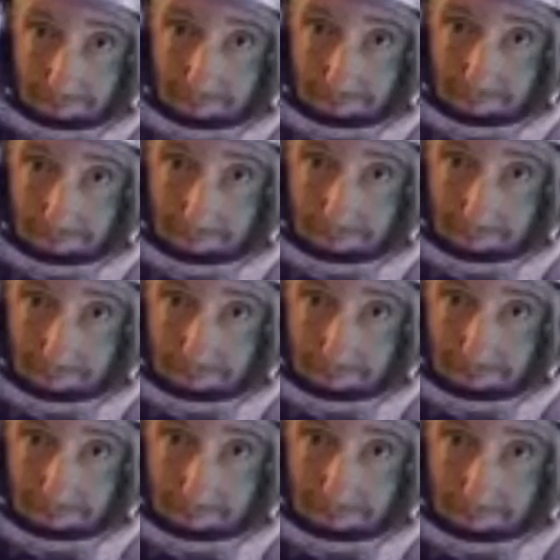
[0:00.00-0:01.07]

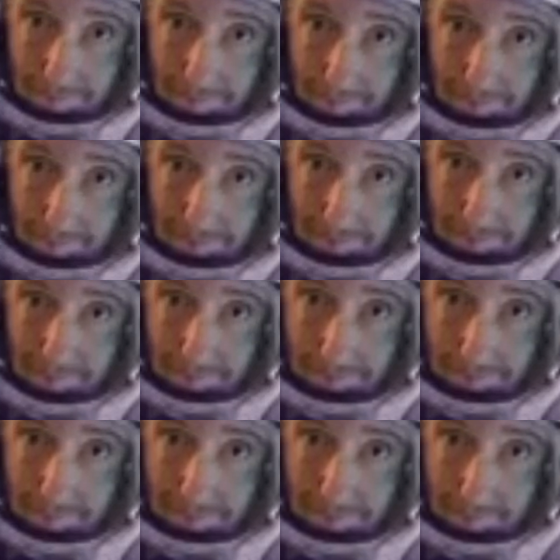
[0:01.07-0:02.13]

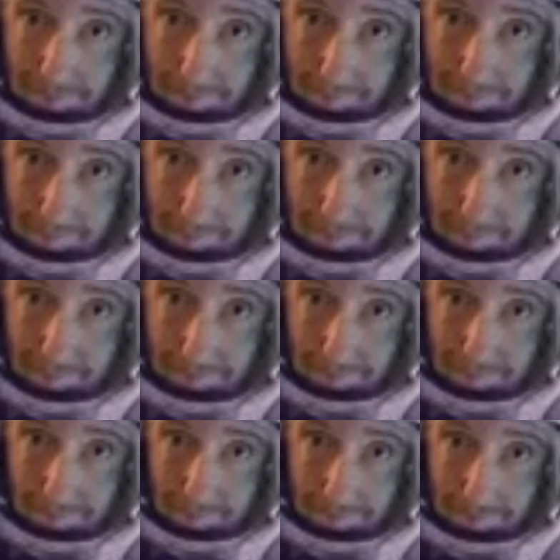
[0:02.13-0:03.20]

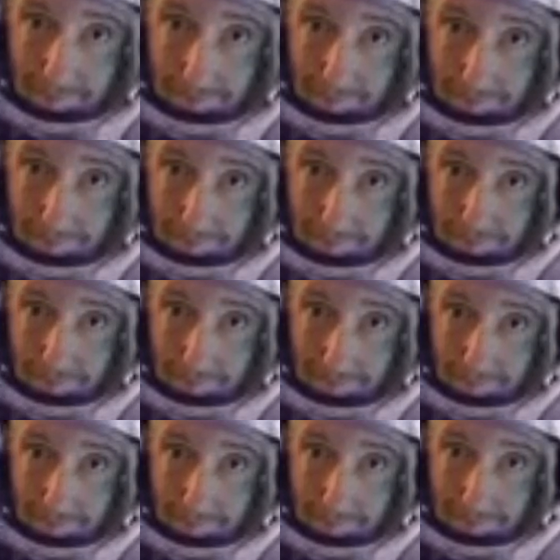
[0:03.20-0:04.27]

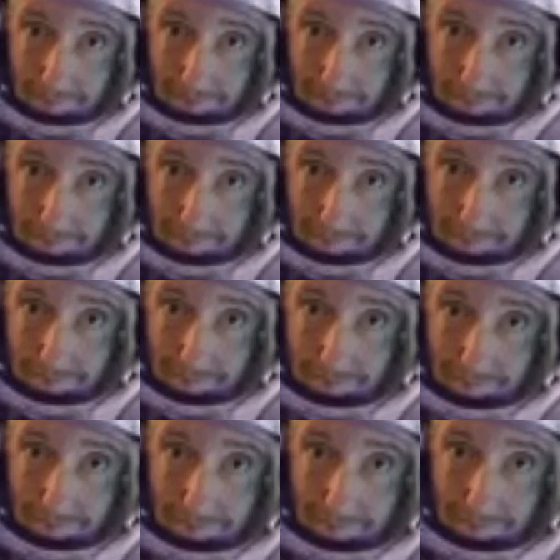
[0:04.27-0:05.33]

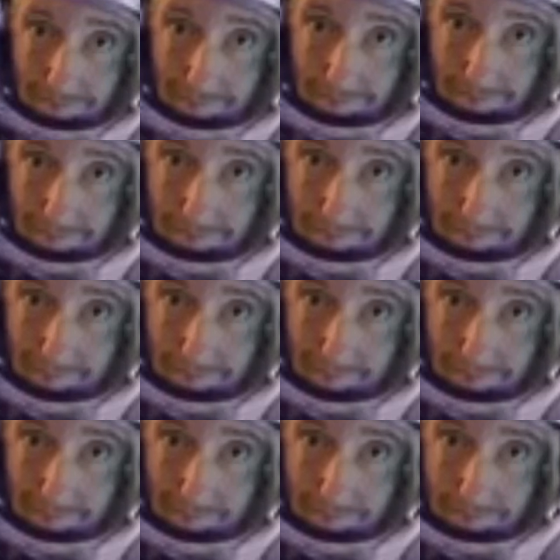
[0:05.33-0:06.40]

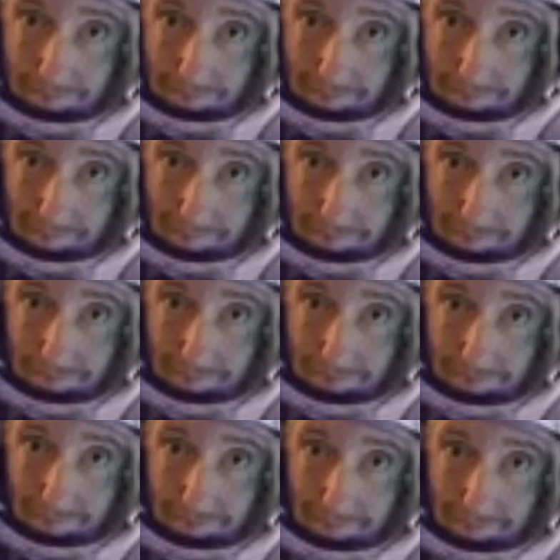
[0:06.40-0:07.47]

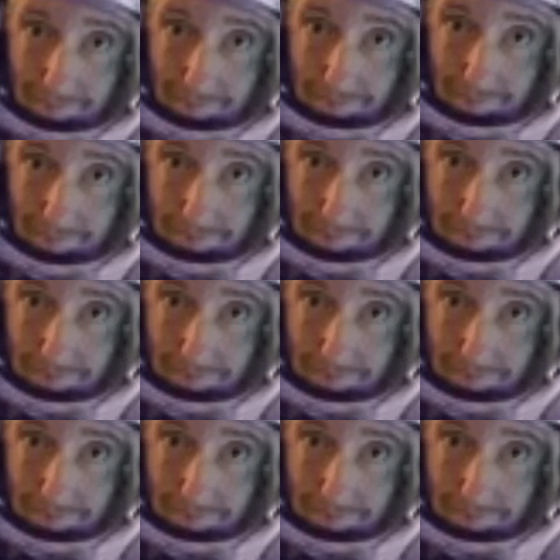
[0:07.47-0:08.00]
This person isn't speaking.